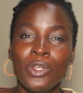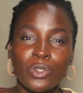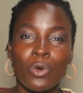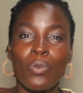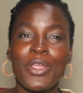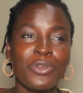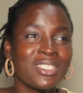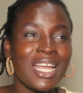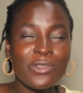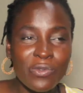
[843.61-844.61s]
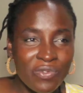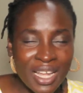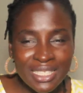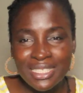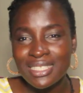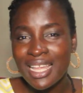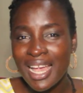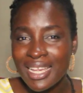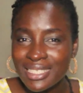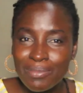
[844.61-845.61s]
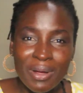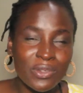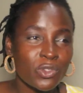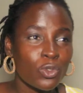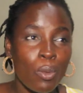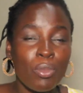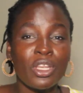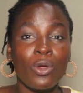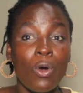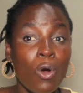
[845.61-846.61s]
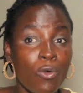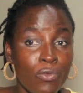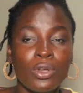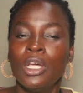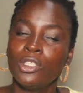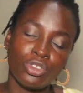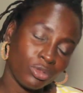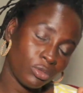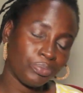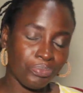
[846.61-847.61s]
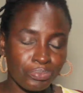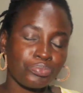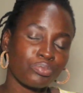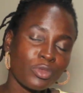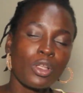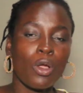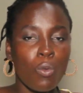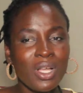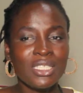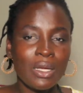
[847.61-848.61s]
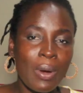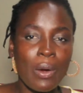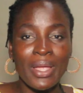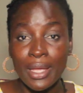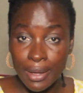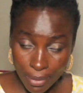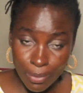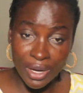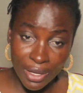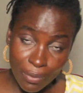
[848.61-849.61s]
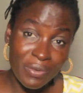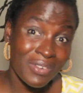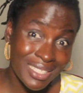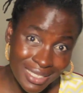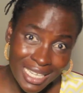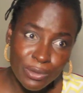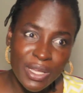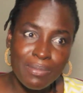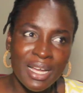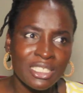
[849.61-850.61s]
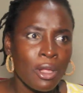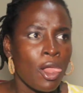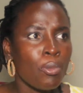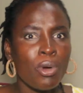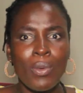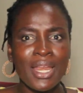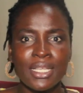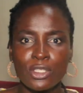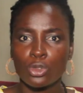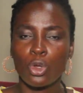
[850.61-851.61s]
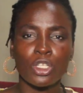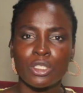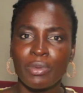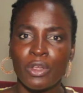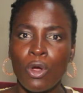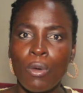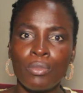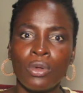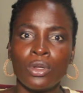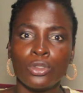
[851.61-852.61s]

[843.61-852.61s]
So when you start to fantasize about somebody awful, once in a while we fantasize, we imagine, but when these thoughts become